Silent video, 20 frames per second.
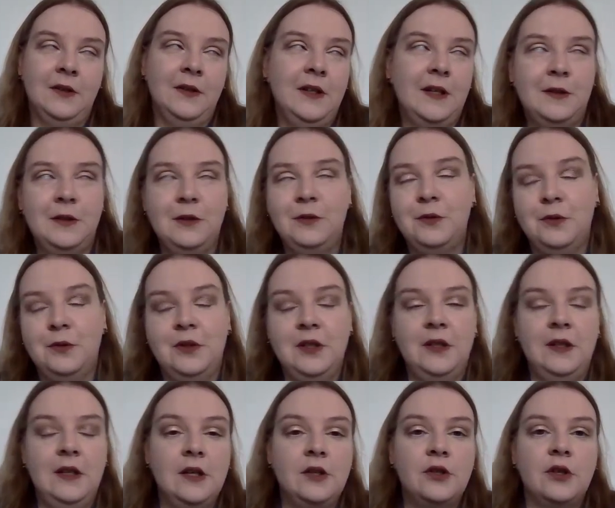connected to the
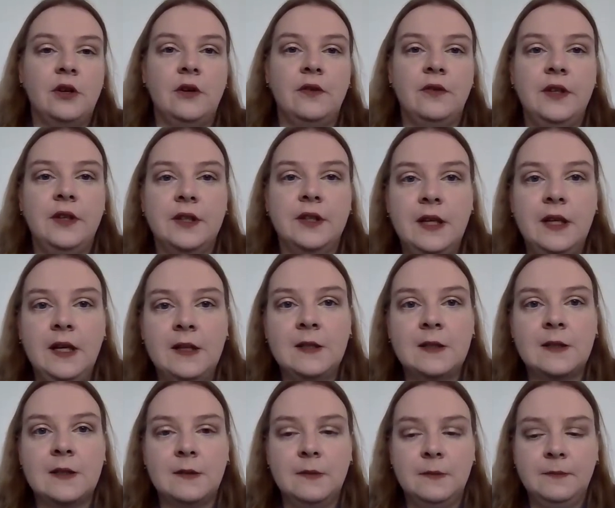nature of the
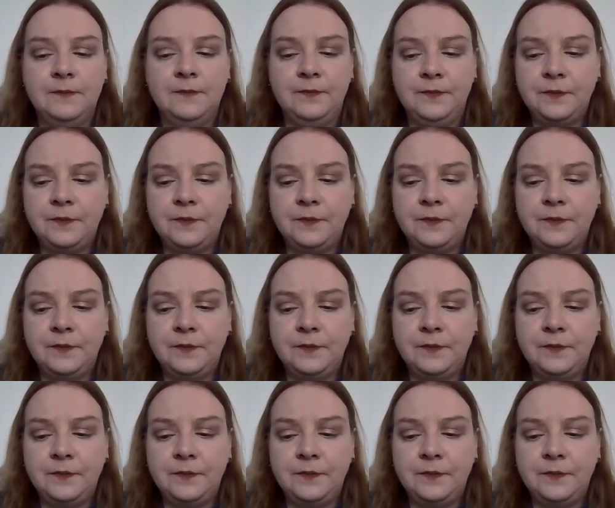texts.